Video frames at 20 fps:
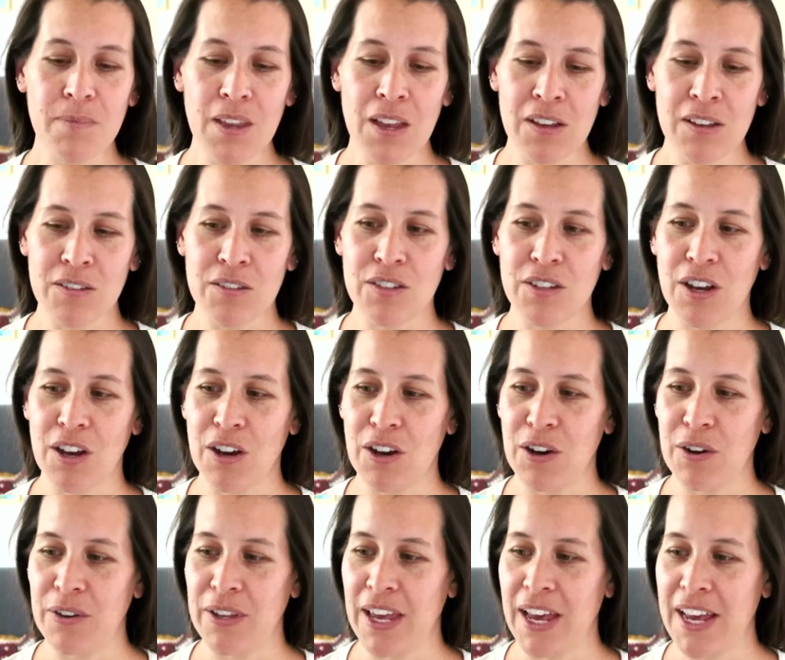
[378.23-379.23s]
So
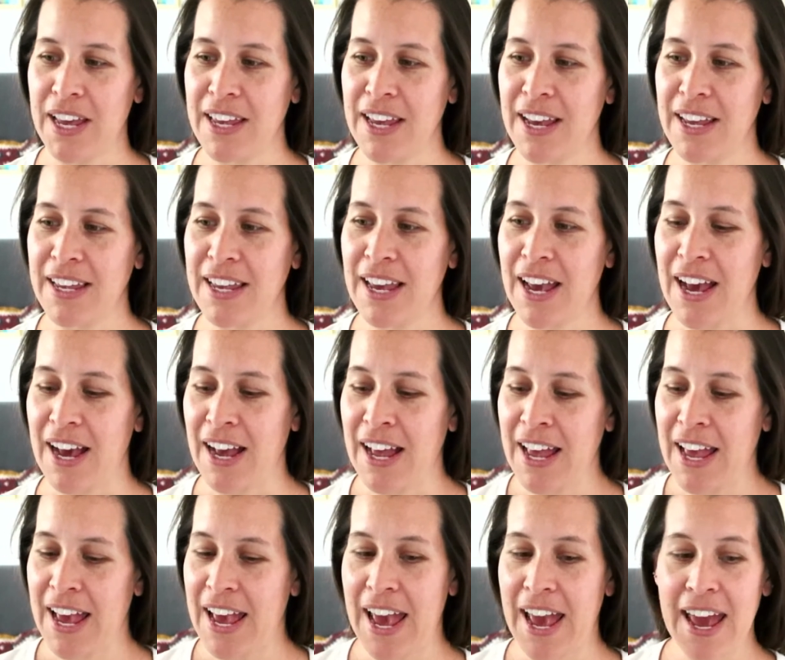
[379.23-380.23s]
yeah.
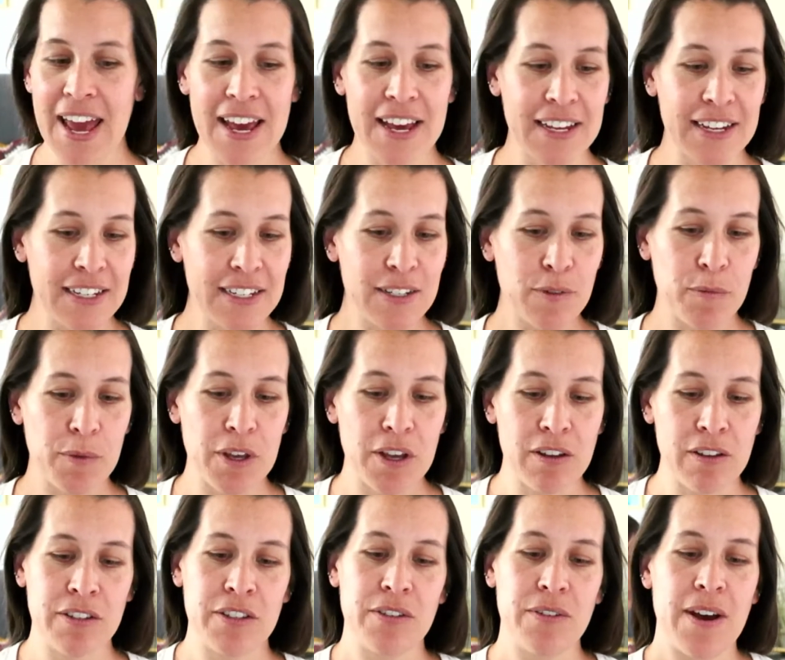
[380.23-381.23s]
And we
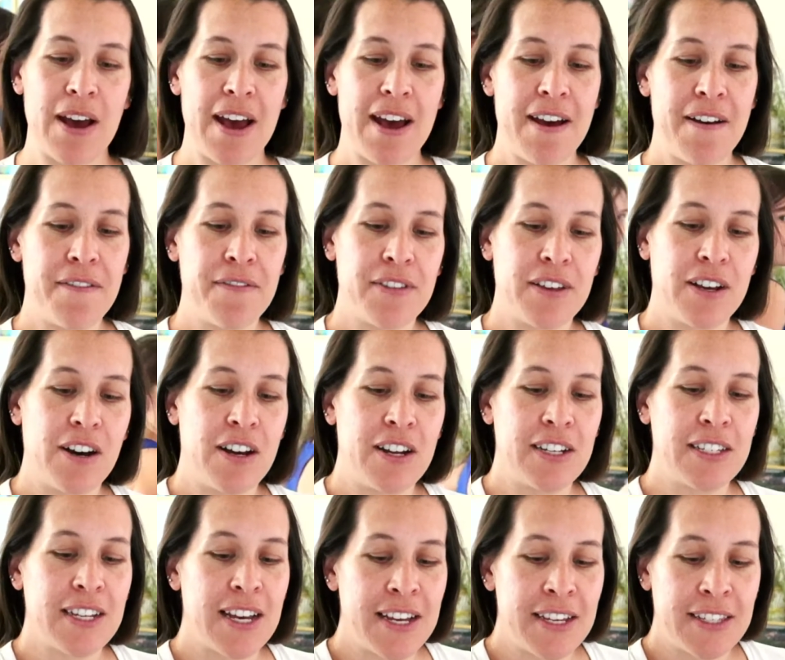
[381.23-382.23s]
also have the
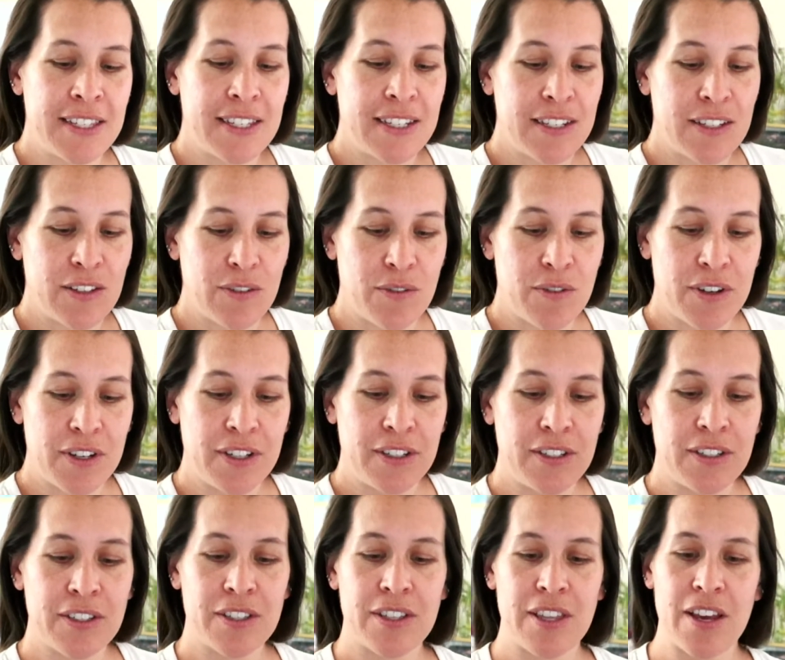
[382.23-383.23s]
Goddess Isis
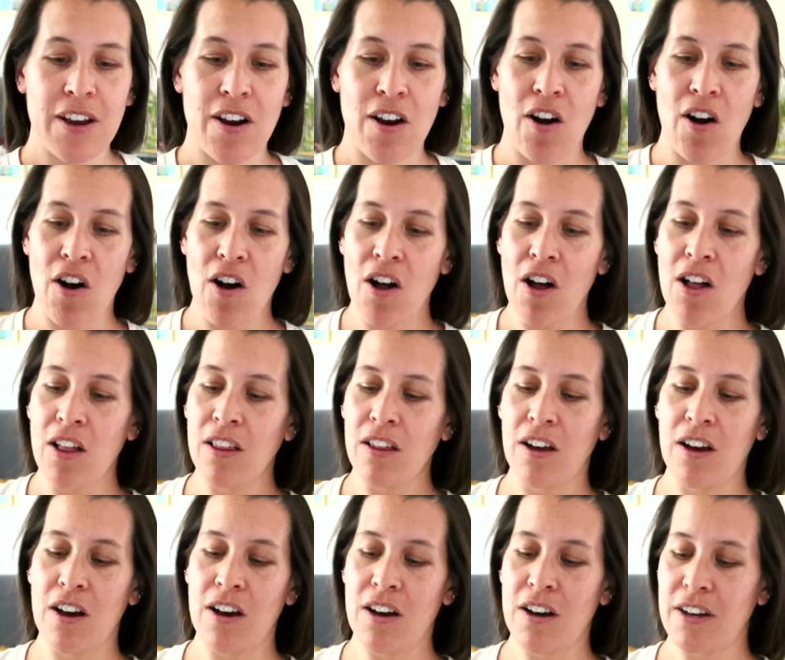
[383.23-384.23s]
oils. They're all
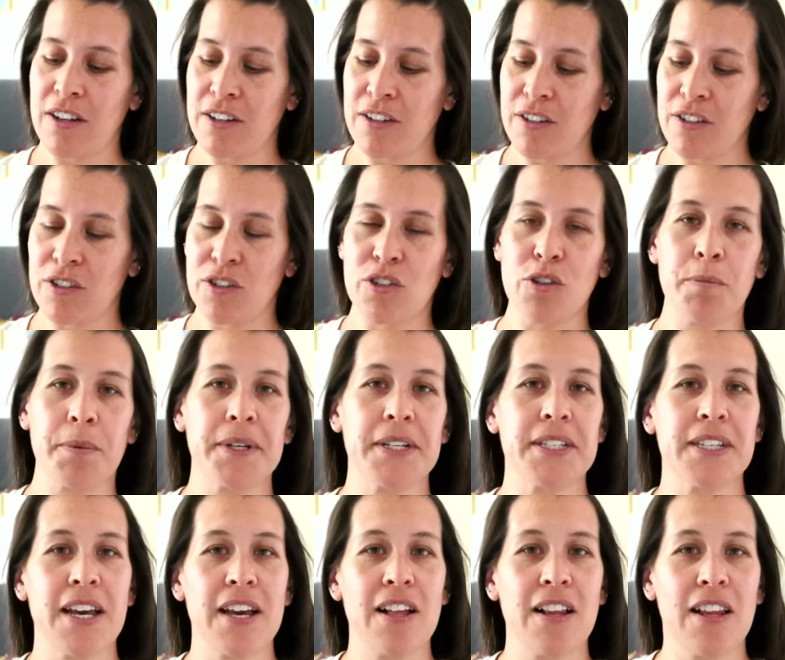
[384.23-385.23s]
on super
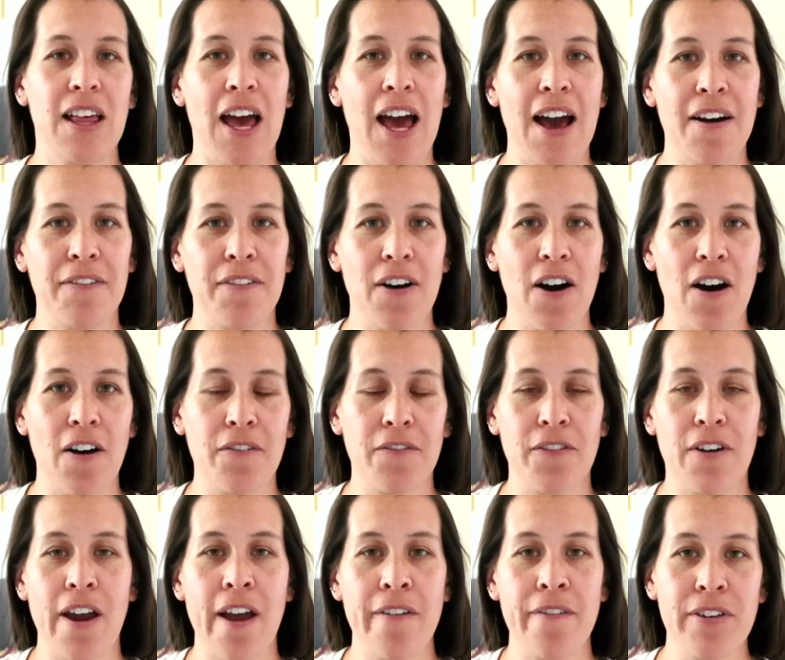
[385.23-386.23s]
sale, half off
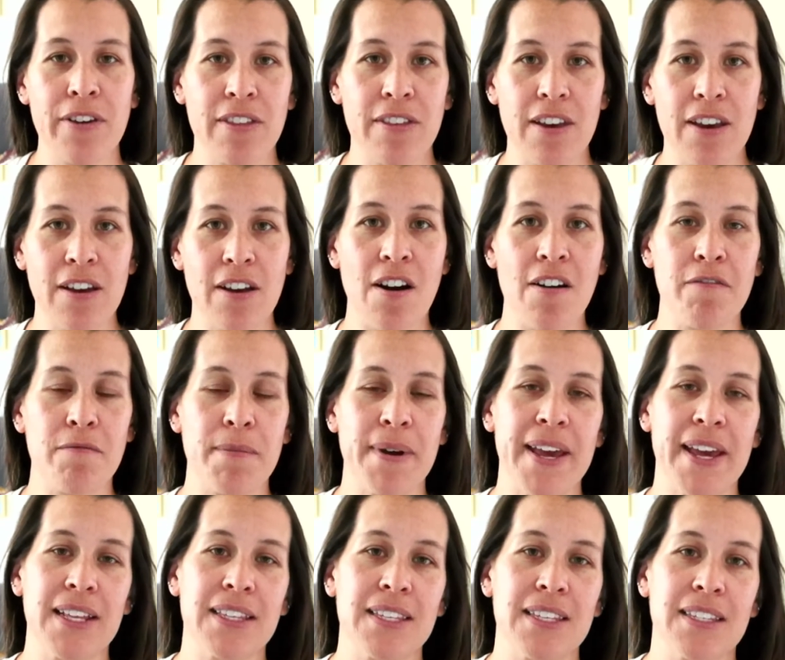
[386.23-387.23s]
for everything off my
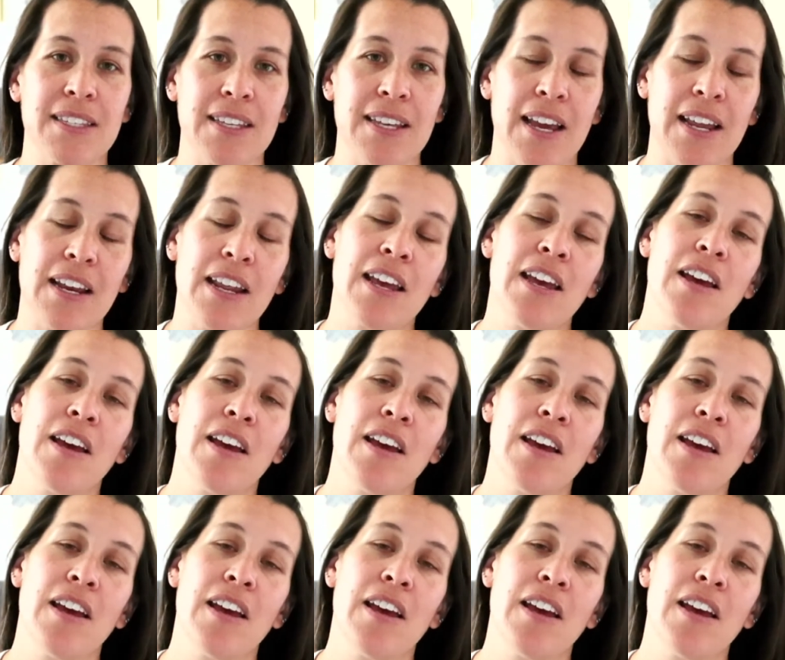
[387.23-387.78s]
Etsy site.